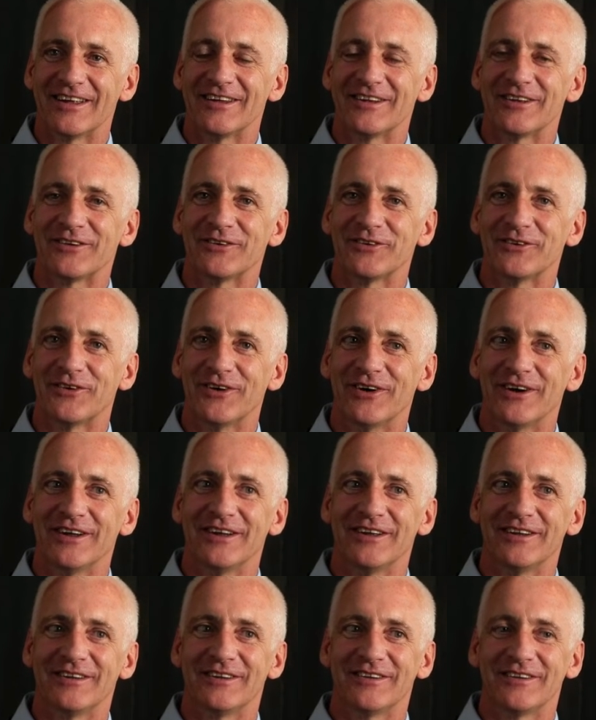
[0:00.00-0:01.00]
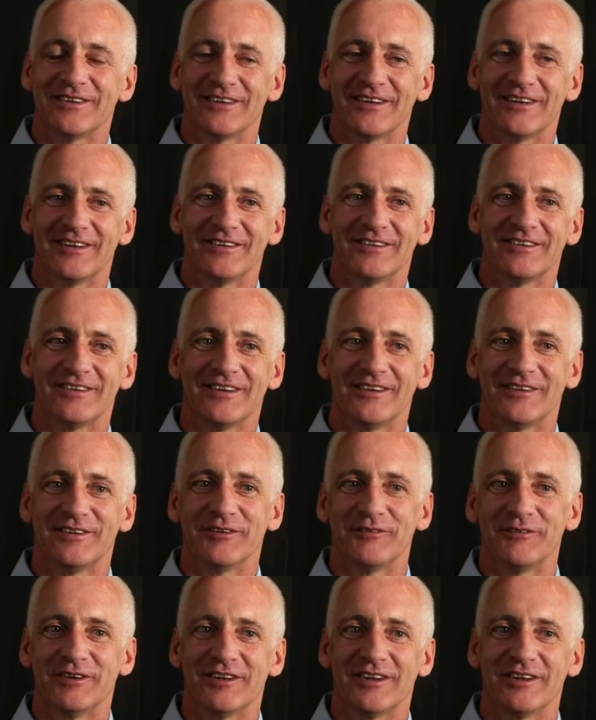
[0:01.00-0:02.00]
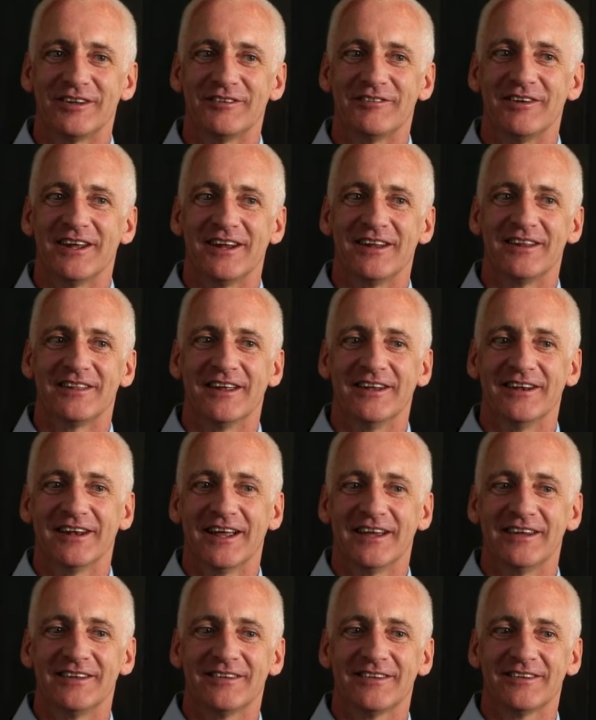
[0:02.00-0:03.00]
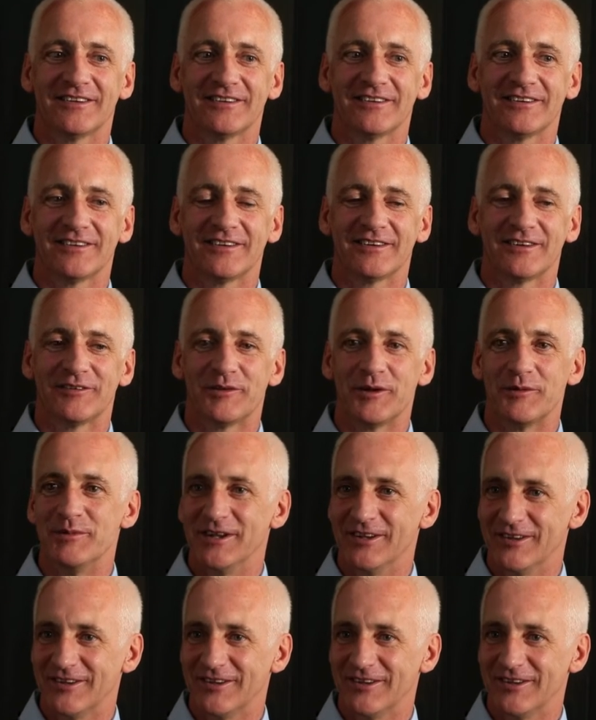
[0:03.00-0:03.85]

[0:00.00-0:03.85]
So it's very thin lines to be